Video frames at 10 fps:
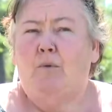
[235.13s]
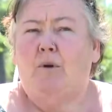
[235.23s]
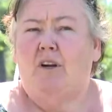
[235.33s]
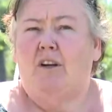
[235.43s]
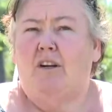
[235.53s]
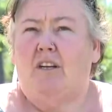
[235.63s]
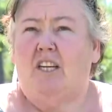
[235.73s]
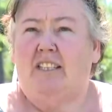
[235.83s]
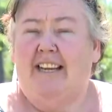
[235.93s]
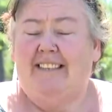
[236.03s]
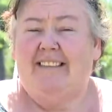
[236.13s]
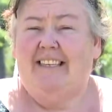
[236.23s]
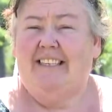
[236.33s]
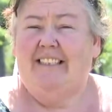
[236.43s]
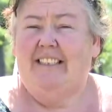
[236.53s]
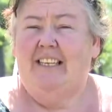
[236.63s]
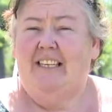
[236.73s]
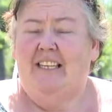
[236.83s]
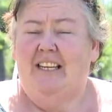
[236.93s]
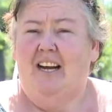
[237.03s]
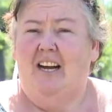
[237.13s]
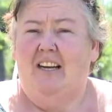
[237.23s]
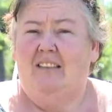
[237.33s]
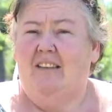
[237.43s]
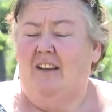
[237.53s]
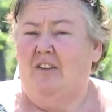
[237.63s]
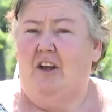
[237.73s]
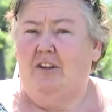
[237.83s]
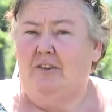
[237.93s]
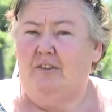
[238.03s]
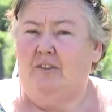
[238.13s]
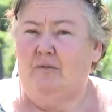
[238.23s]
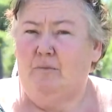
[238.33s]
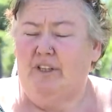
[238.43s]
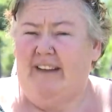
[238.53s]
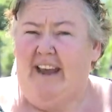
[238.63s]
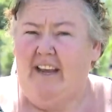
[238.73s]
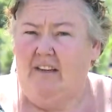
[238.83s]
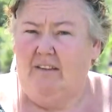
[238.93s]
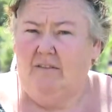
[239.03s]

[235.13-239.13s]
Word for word: We're collecting uh, $10 per tag.